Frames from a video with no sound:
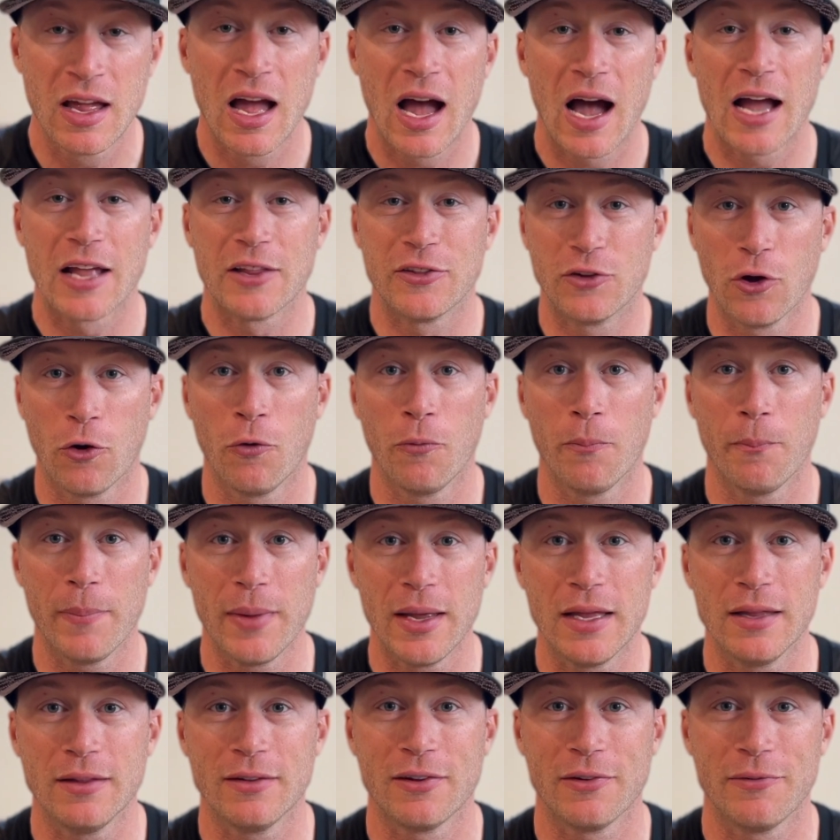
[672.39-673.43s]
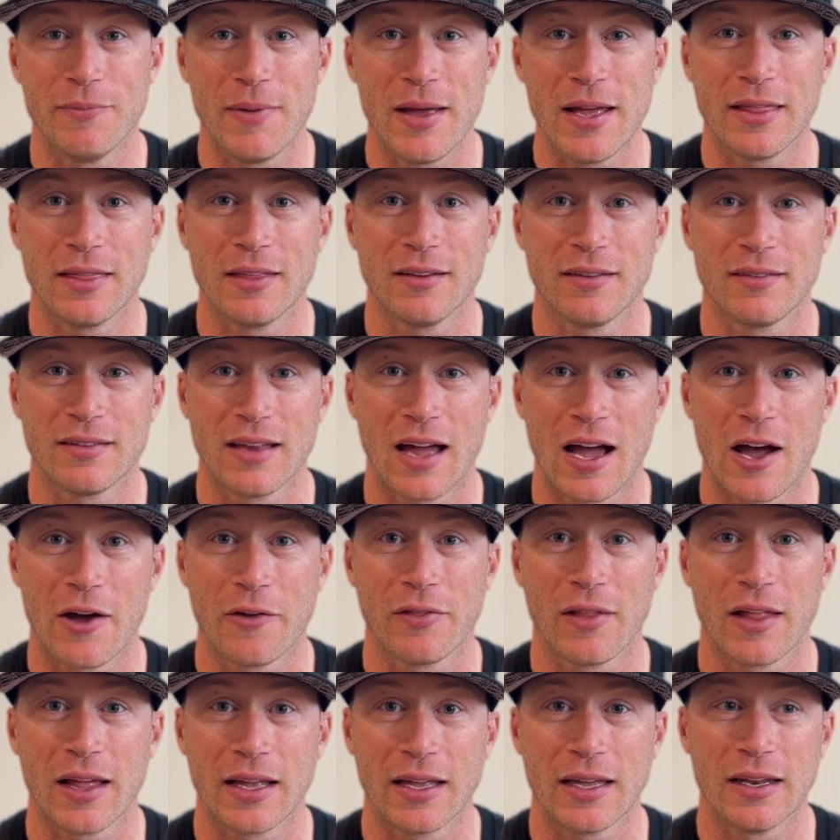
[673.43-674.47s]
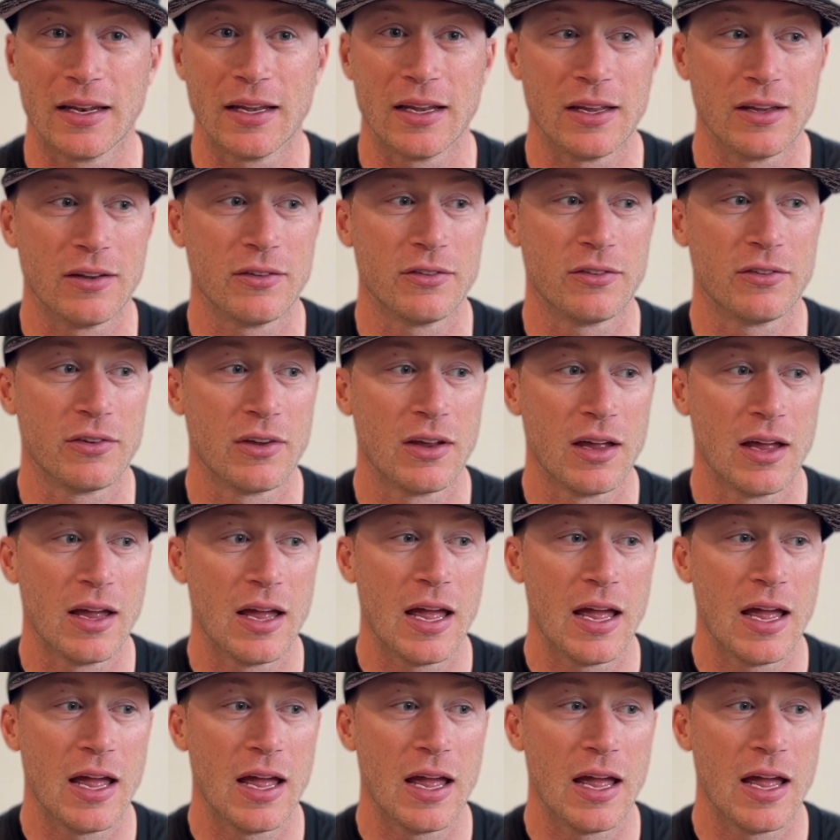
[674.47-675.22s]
I don't mean to make this sound like it is